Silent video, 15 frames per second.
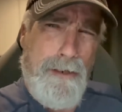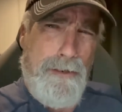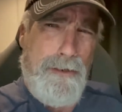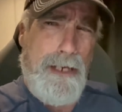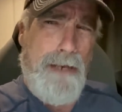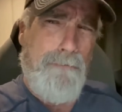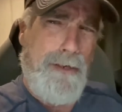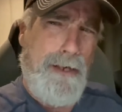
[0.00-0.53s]
Do
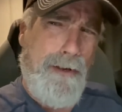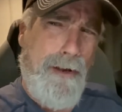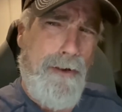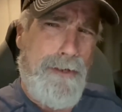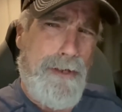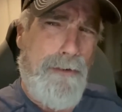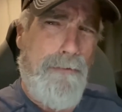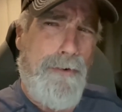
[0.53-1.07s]
you have any
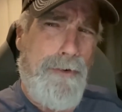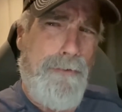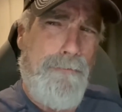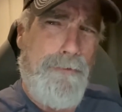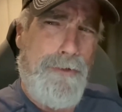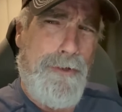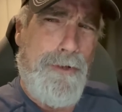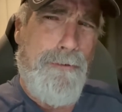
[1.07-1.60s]
idea what you
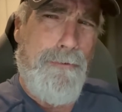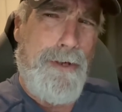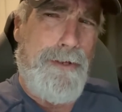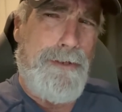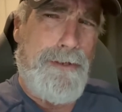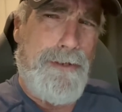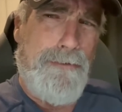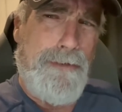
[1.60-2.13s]
would do when
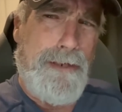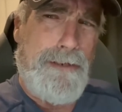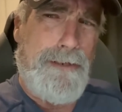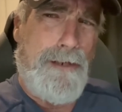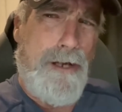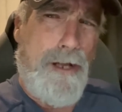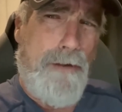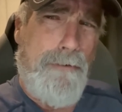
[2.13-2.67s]
you get to
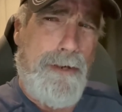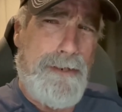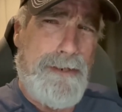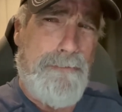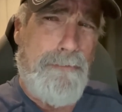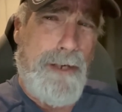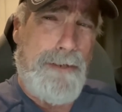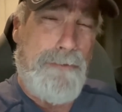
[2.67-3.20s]
Colorado
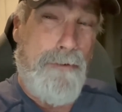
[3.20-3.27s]
Springs?